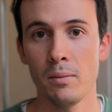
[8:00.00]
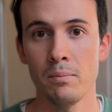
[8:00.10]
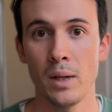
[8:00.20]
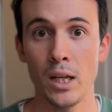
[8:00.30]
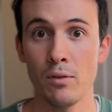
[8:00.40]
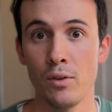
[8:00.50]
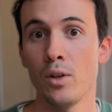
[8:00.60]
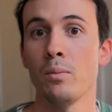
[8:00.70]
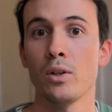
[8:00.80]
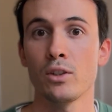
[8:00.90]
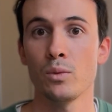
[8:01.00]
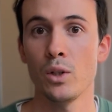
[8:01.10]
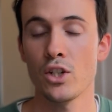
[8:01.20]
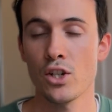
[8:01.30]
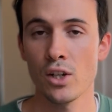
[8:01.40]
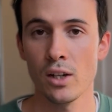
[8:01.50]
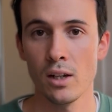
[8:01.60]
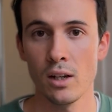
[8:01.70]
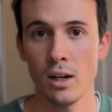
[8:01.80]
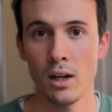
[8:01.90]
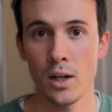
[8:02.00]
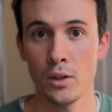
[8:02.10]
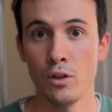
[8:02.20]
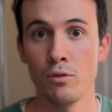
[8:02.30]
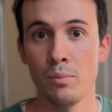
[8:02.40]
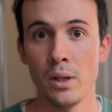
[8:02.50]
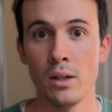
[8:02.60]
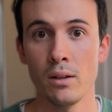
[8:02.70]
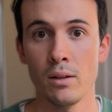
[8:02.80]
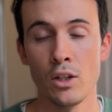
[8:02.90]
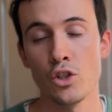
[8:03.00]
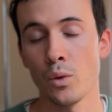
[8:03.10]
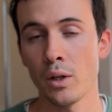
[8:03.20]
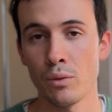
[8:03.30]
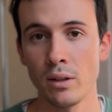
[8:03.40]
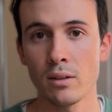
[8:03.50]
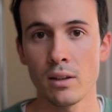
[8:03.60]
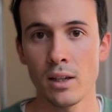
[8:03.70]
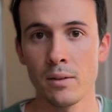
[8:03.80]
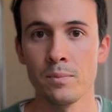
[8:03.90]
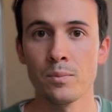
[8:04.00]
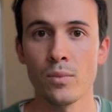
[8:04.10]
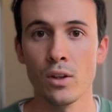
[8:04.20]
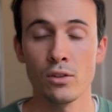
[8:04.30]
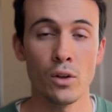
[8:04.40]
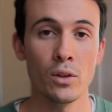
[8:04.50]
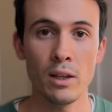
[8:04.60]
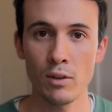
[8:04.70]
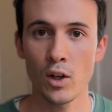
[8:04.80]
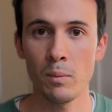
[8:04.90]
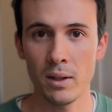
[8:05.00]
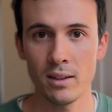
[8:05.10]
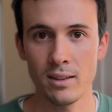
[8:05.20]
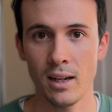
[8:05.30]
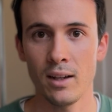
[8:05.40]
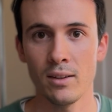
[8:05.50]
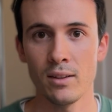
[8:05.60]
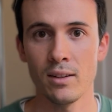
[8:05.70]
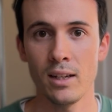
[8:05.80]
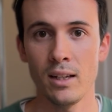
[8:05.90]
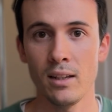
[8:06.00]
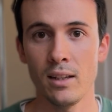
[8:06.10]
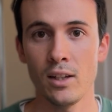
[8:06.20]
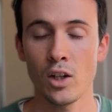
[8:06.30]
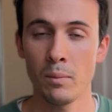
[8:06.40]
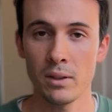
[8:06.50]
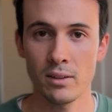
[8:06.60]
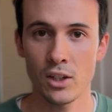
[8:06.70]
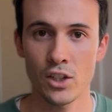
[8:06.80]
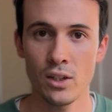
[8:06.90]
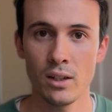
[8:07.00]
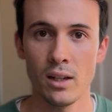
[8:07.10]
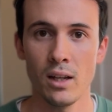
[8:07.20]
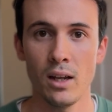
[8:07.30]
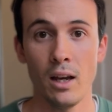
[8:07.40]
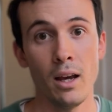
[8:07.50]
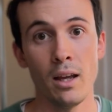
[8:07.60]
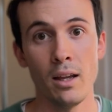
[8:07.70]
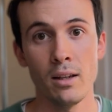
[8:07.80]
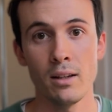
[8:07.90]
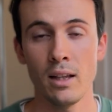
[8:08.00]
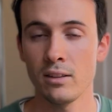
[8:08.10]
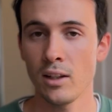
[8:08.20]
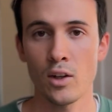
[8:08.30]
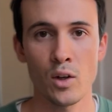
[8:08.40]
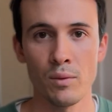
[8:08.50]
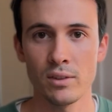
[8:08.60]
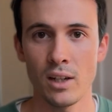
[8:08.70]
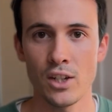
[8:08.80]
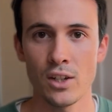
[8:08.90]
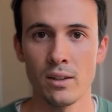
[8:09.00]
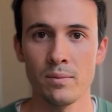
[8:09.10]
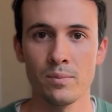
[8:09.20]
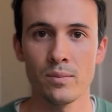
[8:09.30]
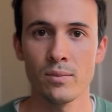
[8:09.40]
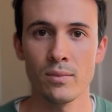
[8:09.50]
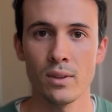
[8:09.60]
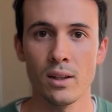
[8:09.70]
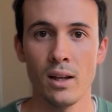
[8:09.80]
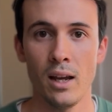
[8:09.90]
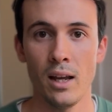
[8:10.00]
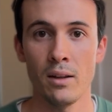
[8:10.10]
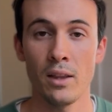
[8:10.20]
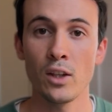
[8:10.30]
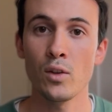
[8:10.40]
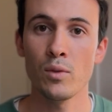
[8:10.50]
any photo books which you've been enjoying recently. So leave a comment down in the comment section and let's start a conversation. And thank you for